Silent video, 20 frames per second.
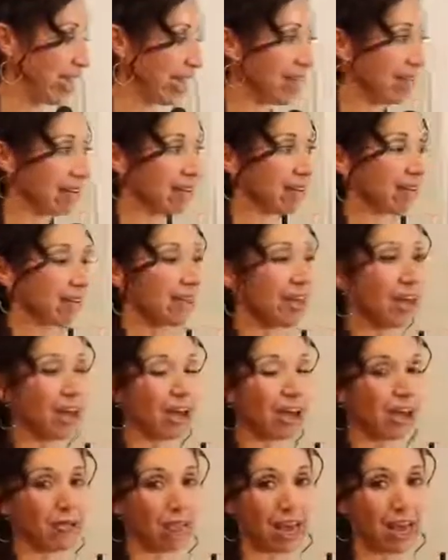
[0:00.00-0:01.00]
end
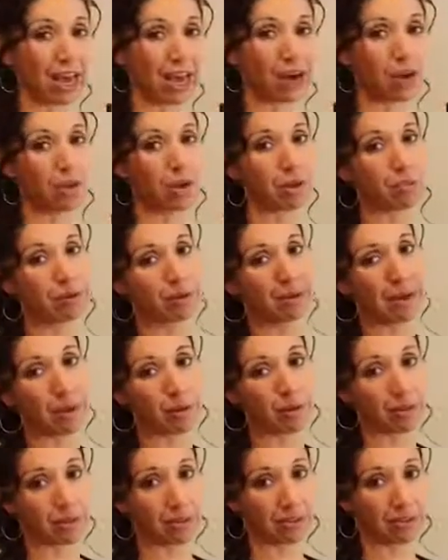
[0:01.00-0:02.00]
of how we
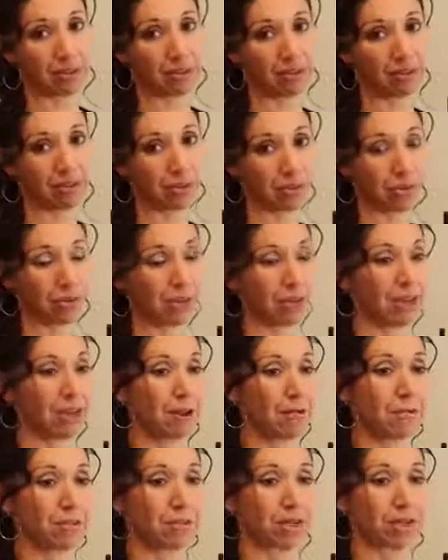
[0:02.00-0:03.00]
metabolize food.
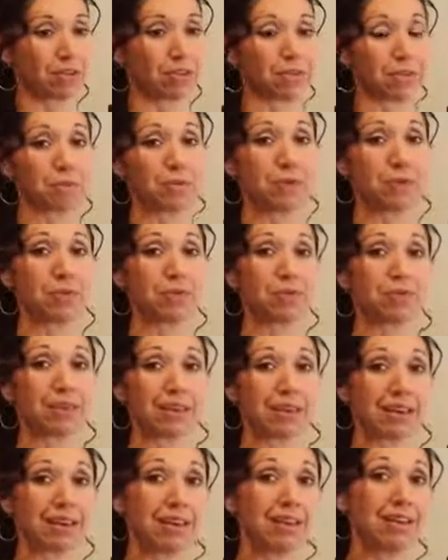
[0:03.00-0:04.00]
So when people
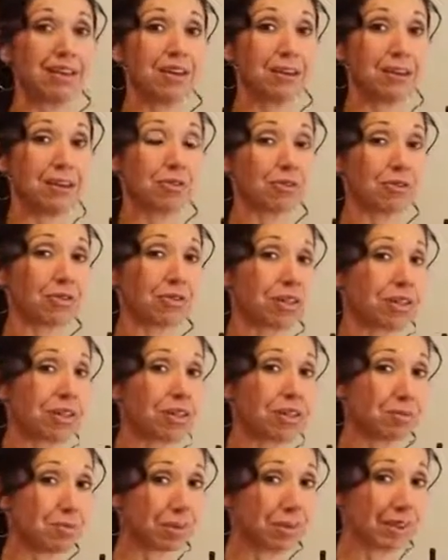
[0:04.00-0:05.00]
say you have a really
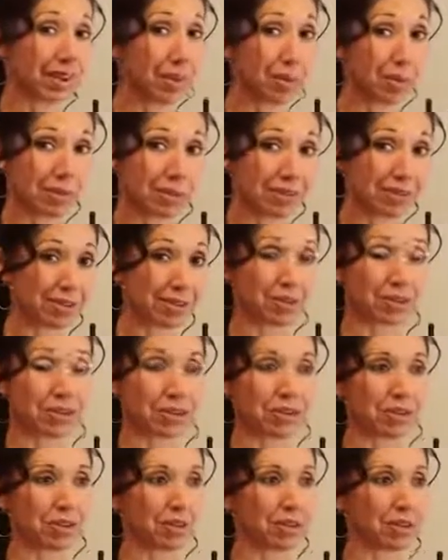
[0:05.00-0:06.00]
good metabolism
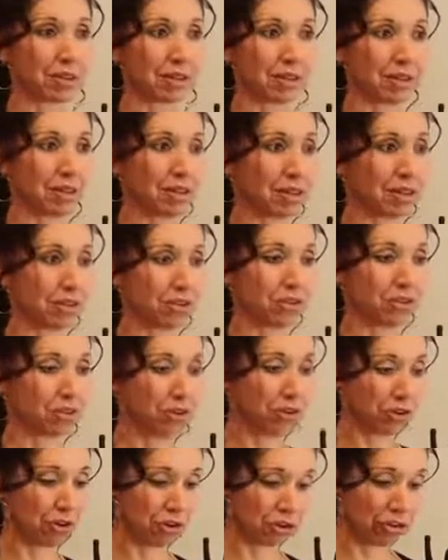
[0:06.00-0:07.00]
or like
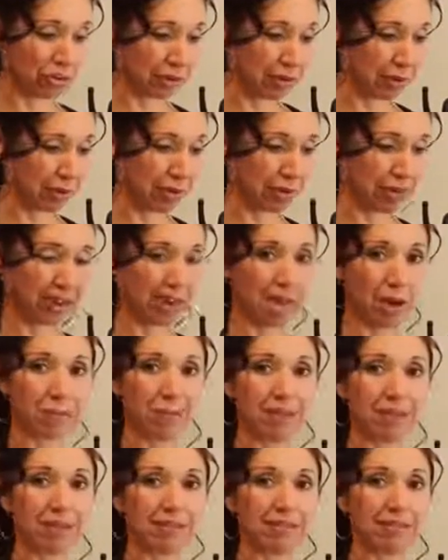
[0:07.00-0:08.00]
you're trying to metabolize